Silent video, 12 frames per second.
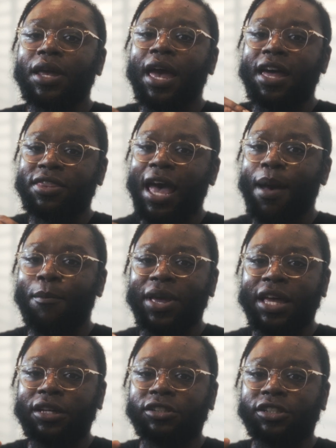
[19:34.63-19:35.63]
And that
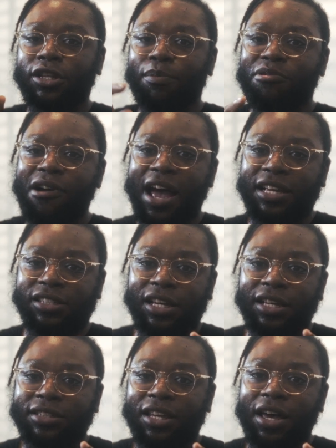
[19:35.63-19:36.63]
means the price
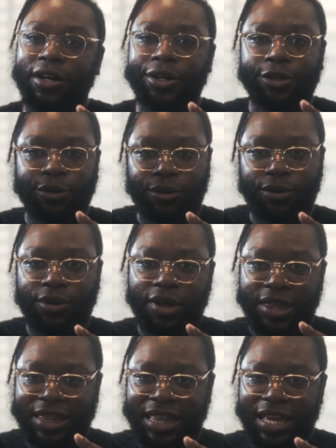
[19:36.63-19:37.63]
is going to do
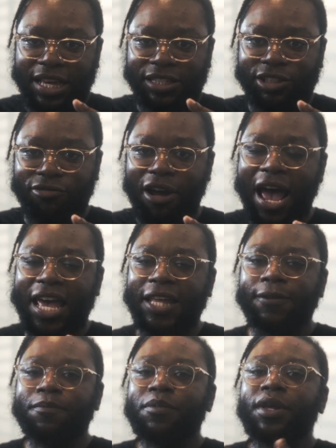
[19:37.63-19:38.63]
this, right?
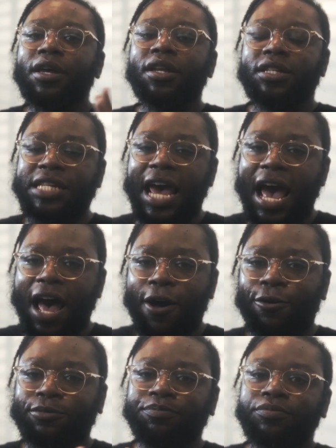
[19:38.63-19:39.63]
Now,